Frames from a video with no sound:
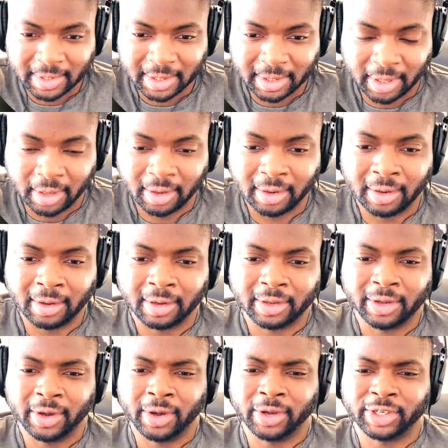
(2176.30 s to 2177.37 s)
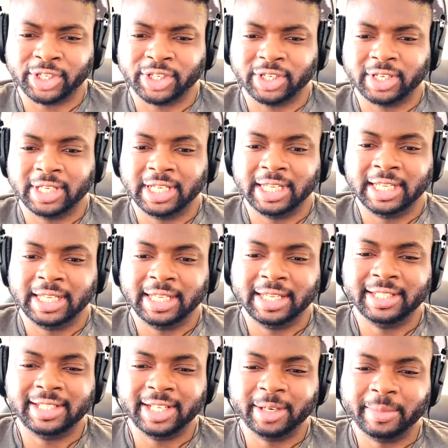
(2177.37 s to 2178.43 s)
Oh gosh.
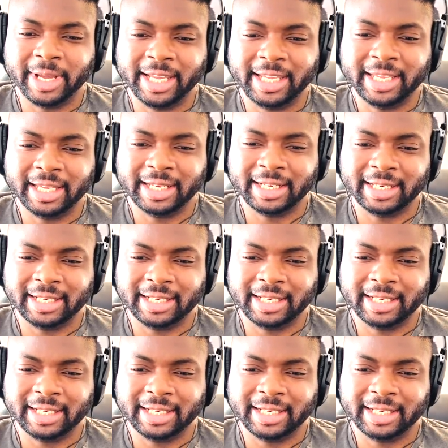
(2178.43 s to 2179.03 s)
Is he gonna make it?